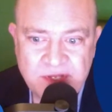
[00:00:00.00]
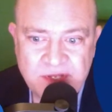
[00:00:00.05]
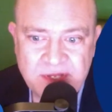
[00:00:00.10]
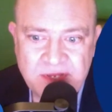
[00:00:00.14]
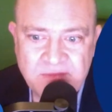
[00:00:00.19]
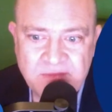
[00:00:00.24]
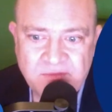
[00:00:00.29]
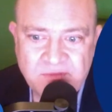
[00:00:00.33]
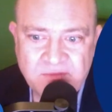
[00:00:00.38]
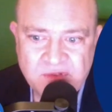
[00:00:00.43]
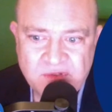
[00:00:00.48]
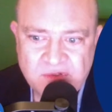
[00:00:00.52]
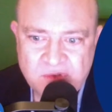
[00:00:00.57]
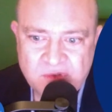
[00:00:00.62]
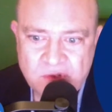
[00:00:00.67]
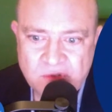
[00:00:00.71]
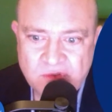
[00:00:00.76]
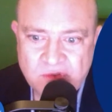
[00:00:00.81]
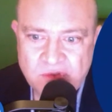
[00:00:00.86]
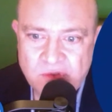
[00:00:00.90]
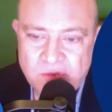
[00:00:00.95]
media
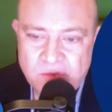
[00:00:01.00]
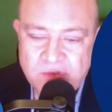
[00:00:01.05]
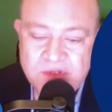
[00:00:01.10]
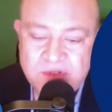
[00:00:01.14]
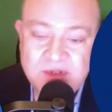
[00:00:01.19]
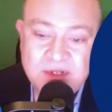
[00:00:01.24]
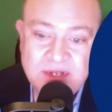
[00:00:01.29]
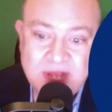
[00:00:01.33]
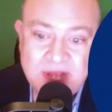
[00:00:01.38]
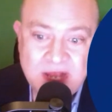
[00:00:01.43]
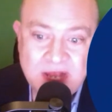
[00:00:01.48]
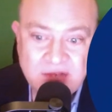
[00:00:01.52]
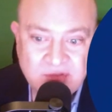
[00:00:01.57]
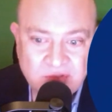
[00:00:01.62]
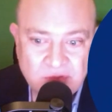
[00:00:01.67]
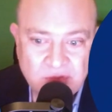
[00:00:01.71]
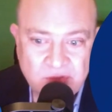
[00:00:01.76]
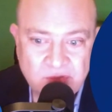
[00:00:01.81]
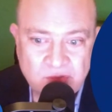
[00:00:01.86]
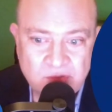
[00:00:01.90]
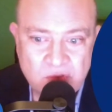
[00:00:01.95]
infrastructure to the
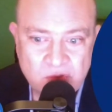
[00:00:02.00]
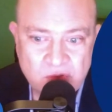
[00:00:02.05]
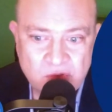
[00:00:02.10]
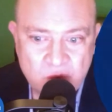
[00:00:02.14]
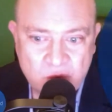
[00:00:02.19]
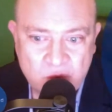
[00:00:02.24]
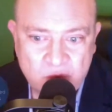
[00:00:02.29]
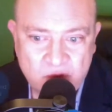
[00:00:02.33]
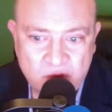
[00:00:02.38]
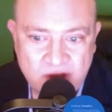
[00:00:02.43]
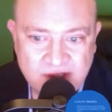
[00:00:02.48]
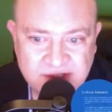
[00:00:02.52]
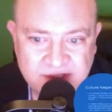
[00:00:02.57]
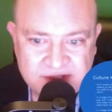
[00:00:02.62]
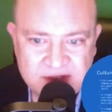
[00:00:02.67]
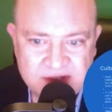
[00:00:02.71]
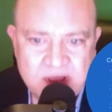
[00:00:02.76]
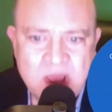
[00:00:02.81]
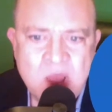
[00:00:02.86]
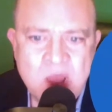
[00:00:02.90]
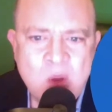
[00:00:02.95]
national and local
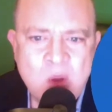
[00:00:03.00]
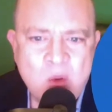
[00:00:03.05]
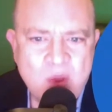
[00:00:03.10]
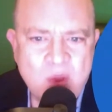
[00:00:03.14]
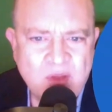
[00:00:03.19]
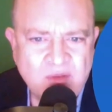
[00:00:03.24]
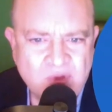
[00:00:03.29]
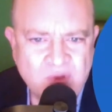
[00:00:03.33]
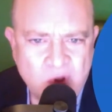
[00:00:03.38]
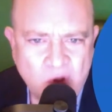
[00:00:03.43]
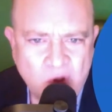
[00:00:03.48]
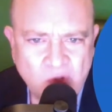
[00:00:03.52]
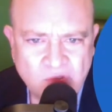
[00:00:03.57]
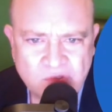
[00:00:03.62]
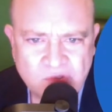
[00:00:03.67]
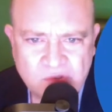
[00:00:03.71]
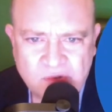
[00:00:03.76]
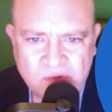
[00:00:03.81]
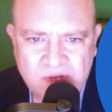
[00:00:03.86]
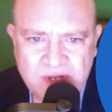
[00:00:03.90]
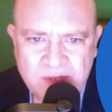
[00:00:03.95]
press. We have
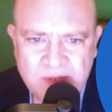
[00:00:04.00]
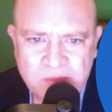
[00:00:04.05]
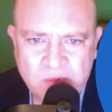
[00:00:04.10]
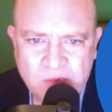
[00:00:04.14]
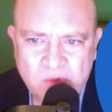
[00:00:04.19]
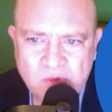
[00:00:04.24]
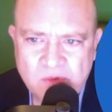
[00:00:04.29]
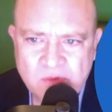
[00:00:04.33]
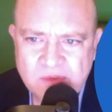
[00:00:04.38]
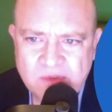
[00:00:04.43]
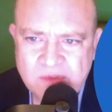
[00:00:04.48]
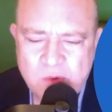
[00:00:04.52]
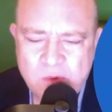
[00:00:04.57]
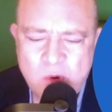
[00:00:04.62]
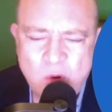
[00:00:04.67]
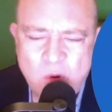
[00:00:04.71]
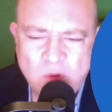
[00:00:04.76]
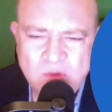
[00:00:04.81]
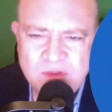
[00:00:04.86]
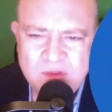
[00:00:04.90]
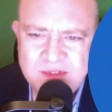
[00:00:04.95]
culture keepers
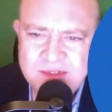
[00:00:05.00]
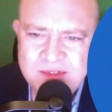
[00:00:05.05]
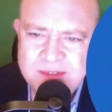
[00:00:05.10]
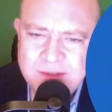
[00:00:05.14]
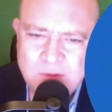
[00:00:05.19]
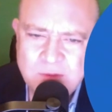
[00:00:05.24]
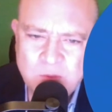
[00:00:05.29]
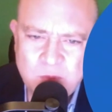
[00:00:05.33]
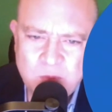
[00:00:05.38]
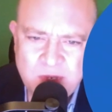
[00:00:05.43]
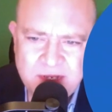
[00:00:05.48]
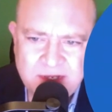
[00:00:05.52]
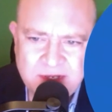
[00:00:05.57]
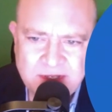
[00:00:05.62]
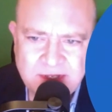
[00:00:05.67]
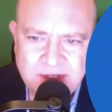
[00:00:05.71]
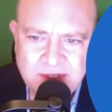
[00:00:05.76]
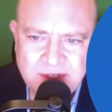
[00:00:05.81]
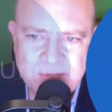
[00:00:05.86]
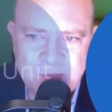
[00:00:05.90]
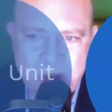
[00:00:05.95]
who host a
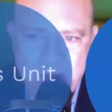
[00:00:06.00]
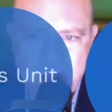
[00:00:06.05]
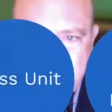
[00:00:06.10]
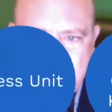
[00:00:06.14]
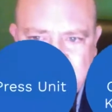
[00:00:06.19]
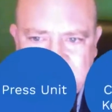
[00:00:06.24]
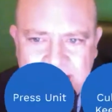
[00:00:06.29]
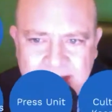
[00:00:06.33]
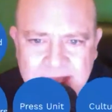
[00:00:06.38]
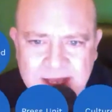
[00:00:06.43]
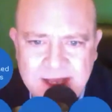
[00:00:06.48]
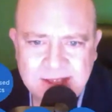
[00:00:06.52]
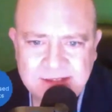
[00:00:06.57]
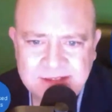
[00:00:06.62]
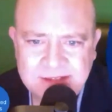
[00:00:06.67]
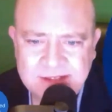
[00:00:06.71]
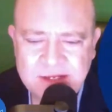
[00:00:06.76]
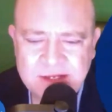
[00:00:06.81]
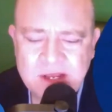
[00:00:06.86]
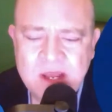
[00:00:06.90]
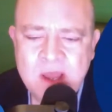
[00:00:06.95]
weekly
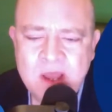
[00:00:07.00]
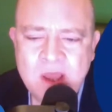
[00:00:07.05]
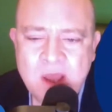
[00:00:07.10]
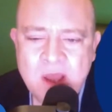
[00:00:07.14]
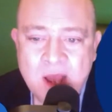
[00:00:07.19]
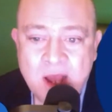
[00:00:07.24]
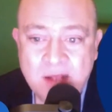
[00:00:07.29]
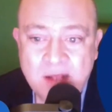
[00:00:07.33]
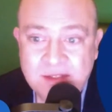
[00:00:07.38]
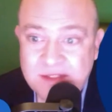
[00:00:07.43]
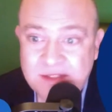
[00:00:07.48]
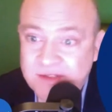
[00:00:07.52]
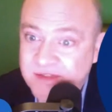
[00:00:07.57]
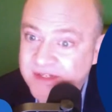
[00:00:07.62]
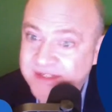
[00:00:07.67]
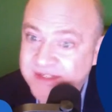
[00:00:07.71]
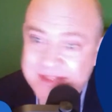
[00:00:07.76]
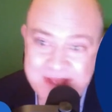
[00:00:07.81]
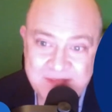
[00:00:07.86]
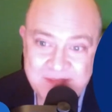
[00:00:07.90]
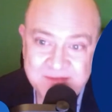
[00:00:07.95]
podcast to
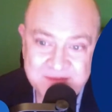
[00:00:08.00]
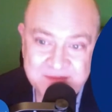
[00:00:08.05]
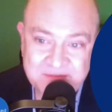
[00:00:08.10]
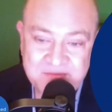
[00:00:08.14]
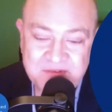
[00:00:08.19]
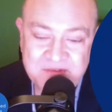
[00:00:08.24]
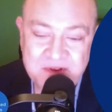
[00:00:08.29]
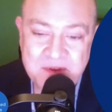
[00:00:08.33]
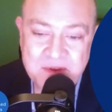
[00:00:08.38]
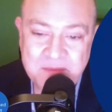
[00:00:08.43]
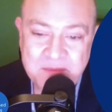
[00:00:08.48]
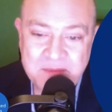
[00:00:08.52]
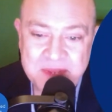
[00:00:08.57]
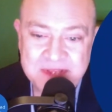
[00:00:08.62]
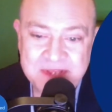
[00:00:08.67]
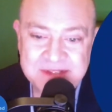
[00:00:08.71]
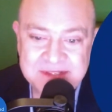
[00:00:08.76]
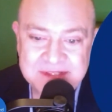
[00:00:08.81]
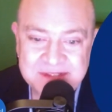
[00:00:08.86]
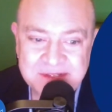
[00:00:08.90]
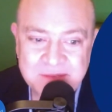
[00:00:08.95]
just have some fun,
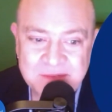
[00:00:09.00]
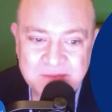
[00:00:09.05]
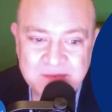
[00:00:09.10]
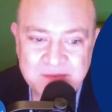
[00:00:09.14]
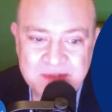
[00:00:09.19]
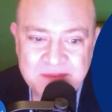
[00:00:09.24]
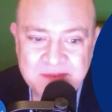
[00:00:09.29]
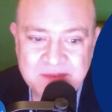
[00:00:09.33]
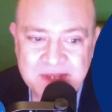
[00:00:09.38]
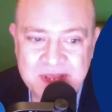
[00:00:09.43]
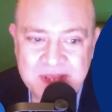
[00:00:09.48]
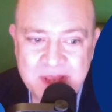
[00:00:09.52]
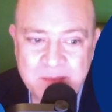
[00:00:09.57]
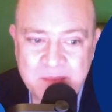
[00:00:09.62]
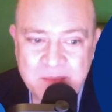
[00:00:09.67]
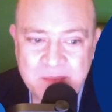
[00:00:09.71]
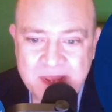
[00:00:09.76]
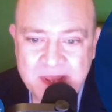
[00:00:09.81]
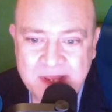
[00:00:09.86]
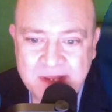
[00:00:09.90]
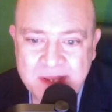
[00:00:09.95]
basically, within the
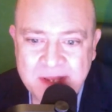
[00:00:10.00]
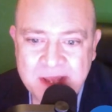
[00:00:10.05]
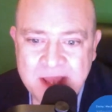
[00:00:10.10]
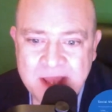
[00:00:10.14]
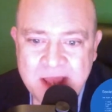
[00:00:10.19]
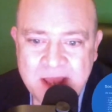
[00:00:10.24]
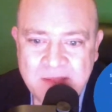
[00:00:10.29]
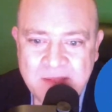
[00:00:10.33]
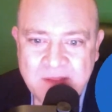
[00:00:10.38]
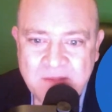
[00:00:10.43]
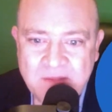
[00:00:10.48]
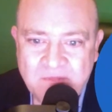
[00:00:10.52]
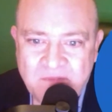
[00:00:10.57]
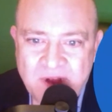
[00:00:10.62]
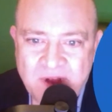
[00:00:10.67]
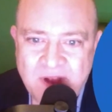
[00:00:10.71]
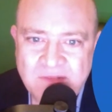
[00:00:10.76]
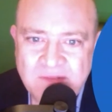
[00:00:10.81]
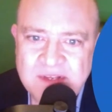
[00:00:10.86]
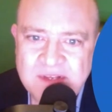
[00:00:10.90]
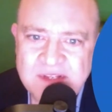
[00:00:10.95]
campaign. And then
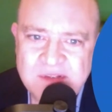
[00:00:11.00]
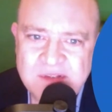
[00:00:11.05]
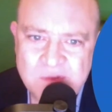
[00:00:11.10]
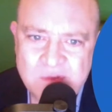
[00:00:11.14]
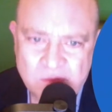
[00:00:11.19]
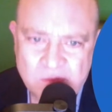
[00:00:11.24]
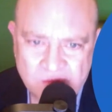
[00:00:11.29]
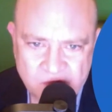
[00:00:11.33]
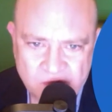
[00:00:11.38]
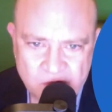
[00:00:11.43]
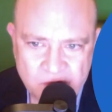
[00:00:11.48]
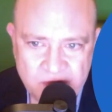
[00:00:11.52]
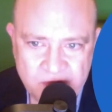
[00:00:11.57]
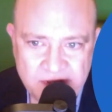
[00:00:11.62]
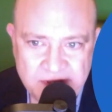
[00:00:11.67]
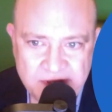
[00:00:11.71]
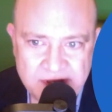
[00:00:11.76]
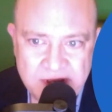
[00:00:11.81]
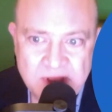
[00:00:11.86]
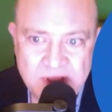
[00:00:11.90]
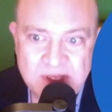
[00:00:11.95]
finally, social
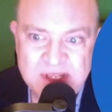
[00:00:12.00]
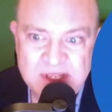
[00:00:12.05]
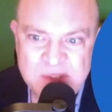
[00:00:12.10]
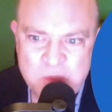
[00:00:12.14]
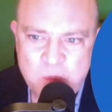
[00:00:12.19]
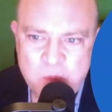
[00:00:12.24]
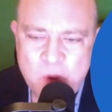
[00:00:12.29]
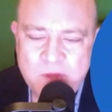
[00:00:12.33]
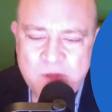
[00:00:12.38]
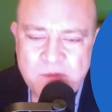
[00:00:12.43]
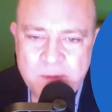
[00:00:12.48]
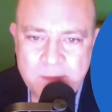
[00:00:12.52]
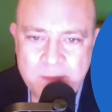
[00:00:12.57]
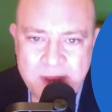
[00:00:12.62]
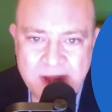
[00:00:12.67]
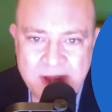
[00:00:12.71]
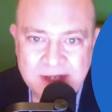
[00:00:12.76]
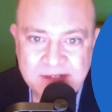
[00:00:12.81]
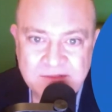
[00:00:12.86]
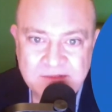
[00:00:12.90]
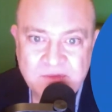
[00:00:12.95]
media is what the
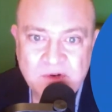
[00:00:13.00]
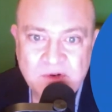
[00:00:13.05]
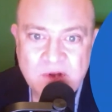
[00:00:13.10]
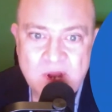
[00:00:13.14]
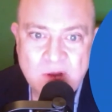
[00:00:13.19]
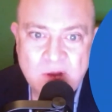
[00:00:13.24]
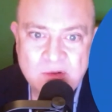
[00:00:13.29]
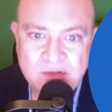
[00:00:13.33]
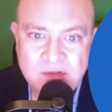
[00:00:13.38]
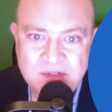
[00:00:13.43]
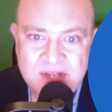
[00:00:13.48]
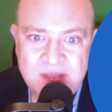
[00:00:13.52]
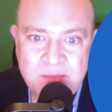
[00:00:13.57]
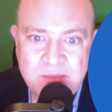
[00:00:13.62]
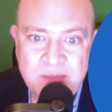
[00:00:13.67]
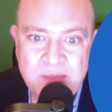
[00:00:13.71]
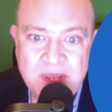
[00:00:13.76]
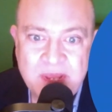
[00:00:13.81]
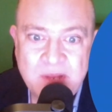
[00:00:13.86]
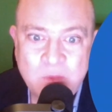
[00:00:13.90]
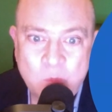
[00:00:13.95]
Mannix for Congress
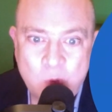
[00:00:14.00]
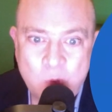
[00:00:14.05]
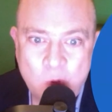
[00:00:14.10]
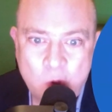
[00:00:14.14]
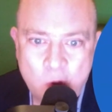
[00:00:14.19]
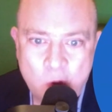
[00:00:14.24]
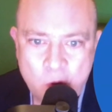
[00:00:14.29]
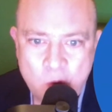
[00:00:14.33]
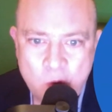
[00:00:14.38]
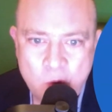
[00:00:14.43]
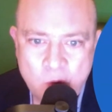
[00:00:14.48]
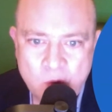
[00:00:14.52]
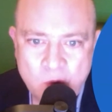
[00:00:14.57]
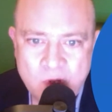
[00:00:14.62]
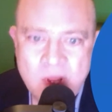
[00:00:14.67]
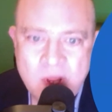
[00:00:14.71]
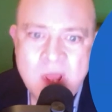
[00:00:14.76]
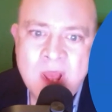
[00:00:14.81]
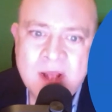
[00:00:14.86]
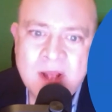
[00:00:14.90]
campaign will own.